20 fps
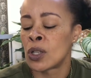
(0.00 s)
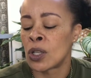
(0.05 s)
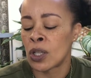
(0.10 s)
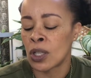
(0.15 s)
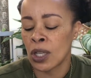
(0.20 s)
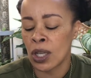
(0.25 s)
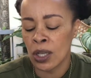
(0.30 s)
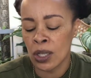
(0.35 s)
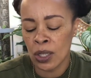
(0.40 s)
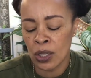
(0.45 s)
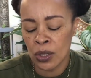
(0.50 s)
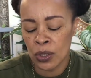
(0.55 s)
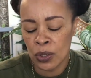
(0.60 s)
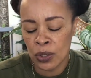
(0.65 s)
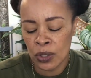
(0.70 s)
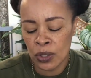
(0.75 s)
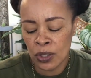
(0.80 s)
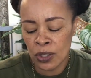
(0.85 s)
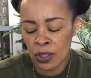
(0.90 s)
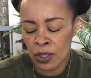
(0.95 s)
cocoa
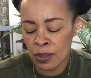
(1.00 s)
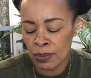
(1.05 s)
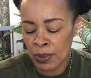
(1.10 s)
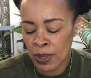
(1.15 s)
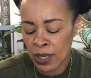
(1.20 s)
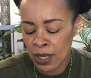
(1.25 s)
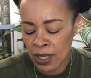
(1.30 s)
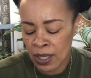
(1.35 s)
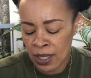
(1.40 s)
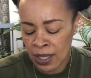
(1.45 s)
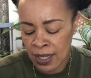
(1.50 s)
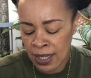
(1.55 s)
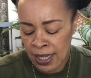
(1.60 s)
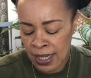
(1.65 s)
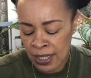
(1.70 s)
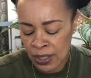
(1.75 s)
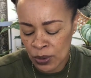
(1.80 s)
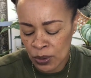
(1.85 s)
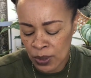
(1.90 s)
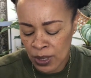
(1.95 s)
coir,
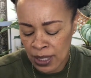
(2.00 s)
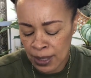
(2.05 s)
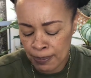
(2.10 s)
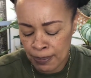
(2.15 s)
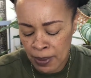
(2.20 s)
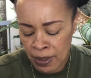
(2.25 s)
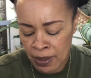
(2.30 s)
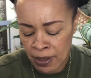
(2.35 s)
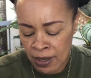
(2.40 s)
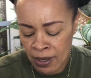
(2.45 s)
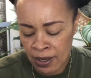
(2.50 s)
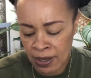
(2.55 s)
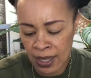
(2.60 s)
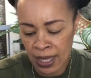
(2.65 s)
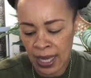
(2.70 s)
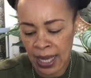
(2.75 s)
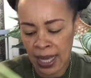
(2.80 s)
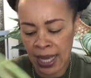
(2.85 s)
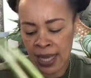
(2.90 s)
perlite, orchid bark,